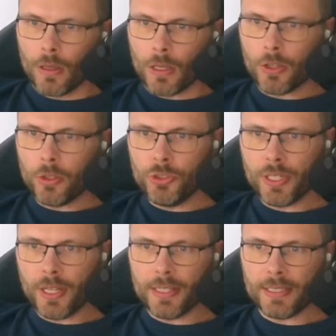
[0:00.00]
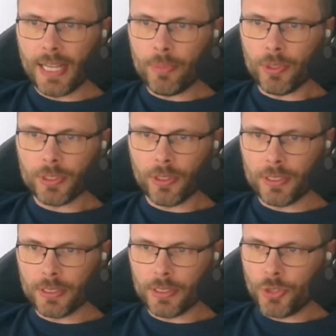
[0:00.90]
Conclusion on the sample. So
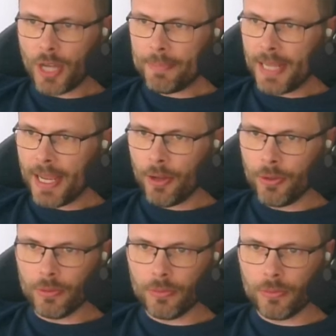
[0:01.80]
this is a drop down.